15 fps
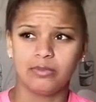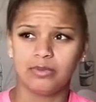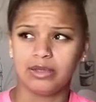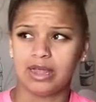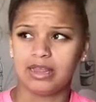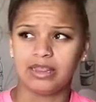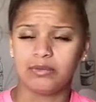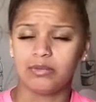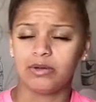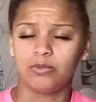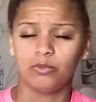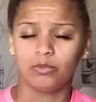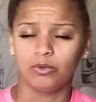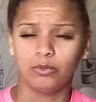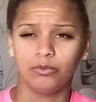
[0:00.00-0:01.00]
and they weren't
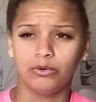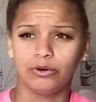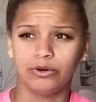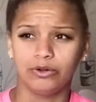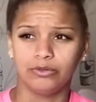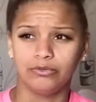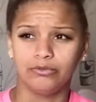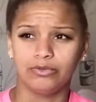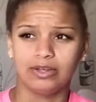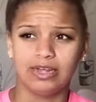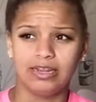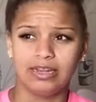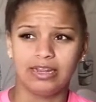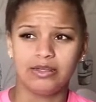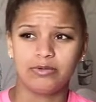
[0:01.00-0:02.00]
waterproof,
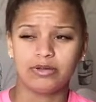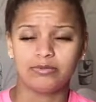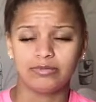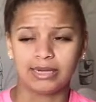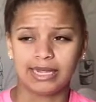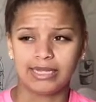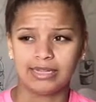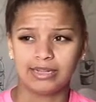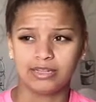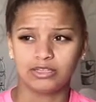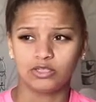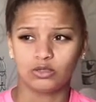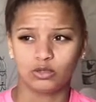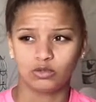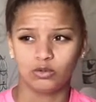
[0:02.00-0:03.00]
and then they would complain that their
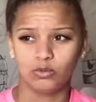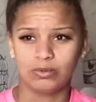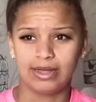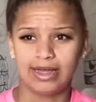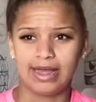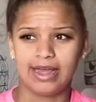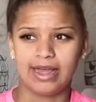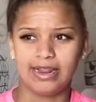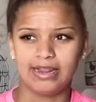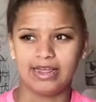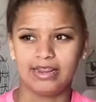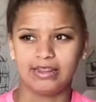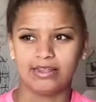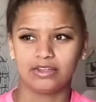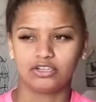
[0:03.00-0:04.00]
socks were wet, and
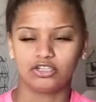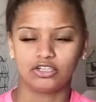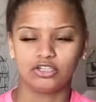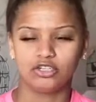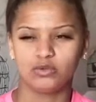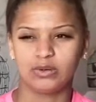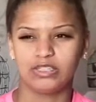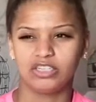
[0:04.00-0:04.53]
then their shoes just went